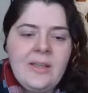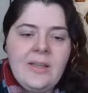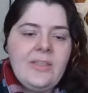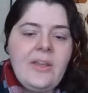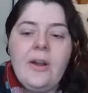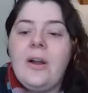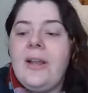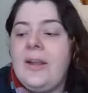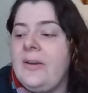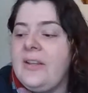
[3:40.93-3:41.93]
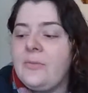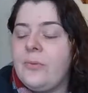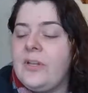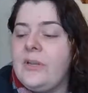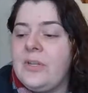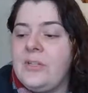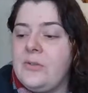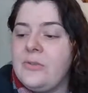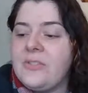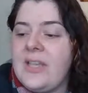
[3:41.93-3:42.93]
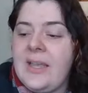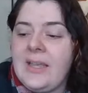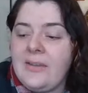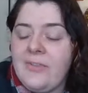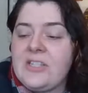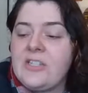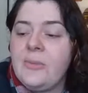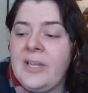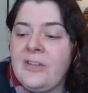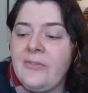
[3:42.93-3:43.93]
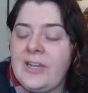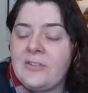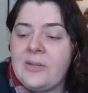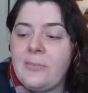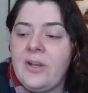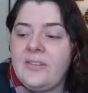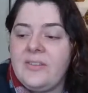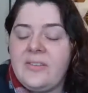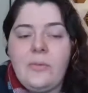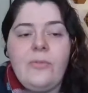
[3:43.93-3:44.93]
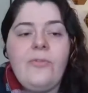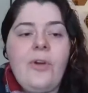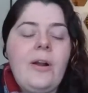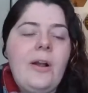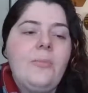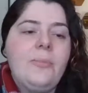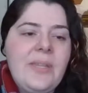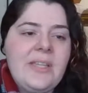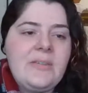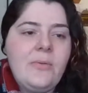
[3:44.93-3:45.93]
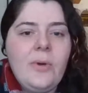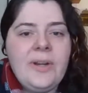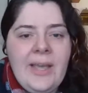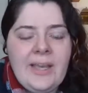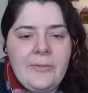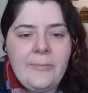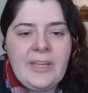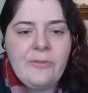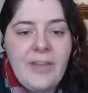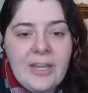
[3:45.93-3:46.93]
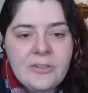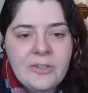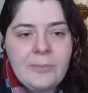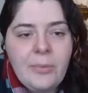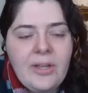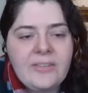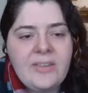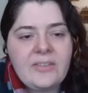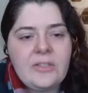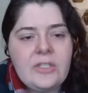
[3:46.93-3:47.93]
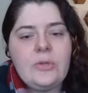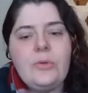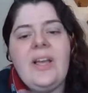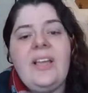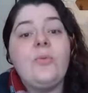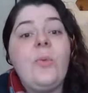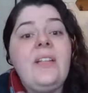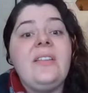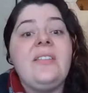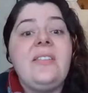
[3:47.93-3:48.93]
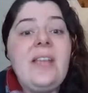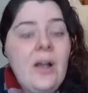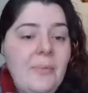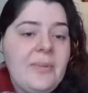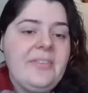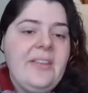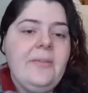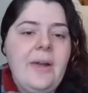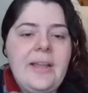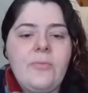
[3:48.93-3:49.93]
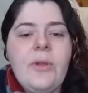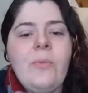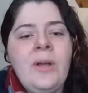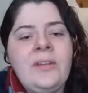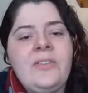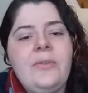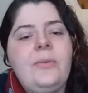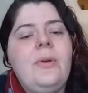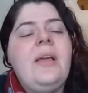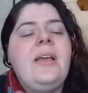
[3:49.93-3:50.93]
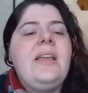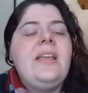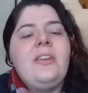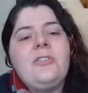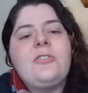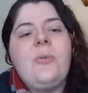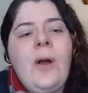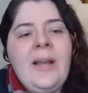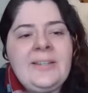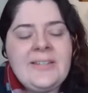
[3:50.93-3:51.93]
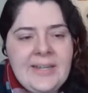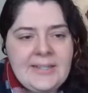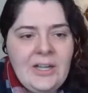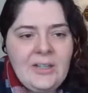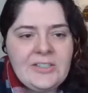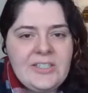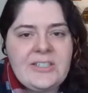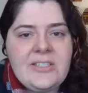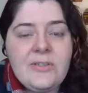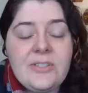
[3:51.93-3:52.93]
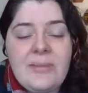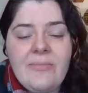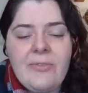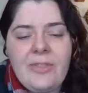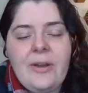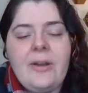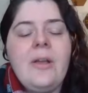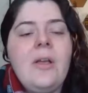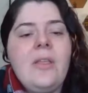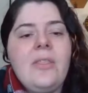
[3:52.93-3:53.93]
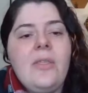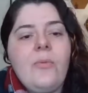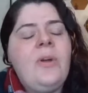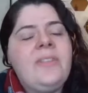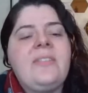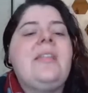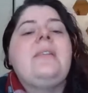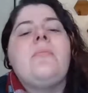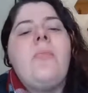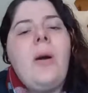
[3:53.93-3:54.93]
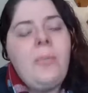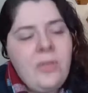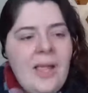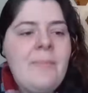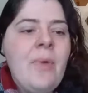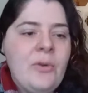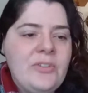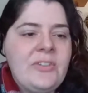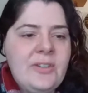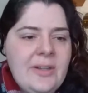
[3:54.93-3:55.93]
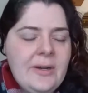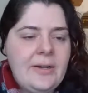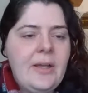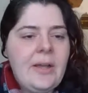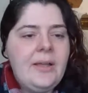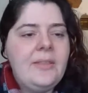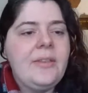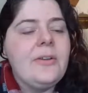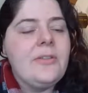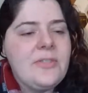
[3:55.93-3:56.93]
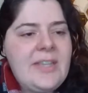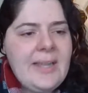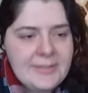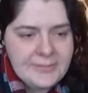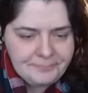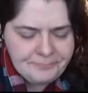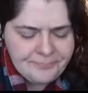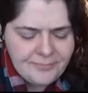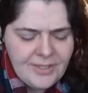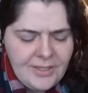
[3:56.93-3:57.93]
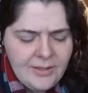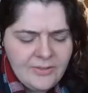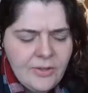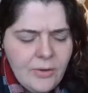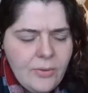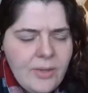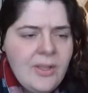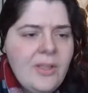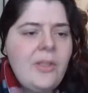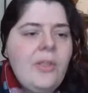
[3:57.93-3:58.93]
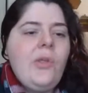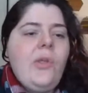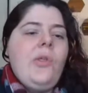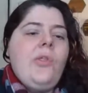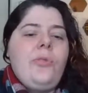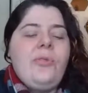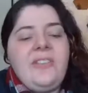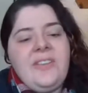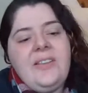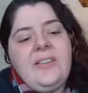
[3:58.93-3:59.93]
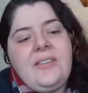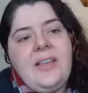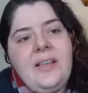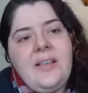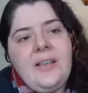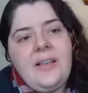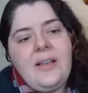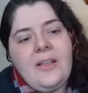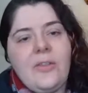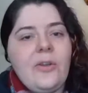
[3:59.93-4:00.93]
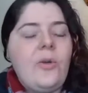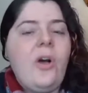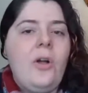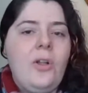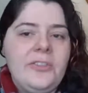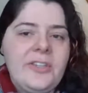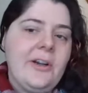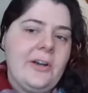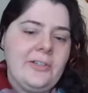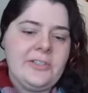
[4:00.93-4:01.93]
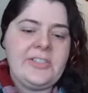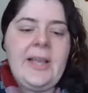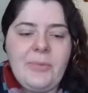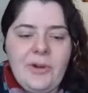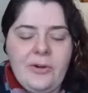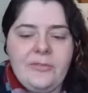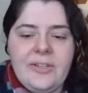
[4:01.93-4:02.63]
there are areas where you would use a conventional manufacturing process that will far outbeat what an additive manufacturing process could do, as well as the opposite, right? We want to intertwine technologies to use them for the ones that apply most to their use case. So this is called the Gartner's hype curve.